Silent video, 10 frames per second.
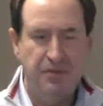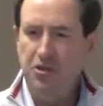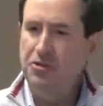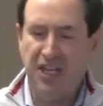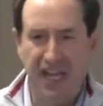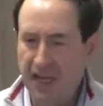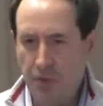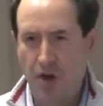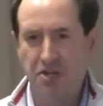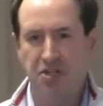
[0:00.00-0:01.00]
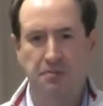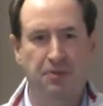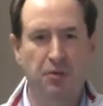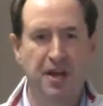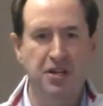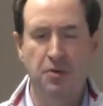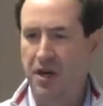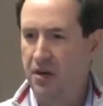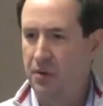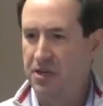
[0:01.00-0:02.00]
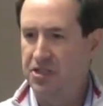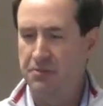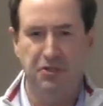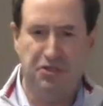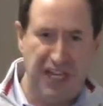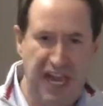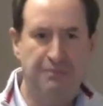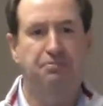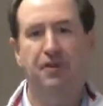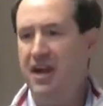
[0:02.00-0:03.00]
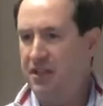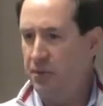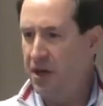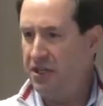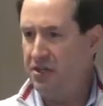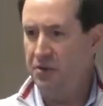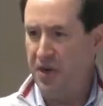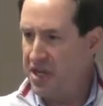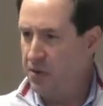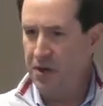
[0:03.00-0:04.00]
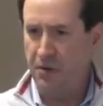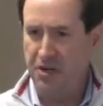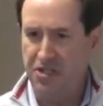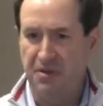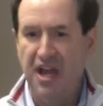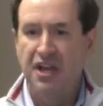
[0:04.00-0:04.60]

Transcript: You can't worship the way you want to worship. You can't pray the way you want to worship.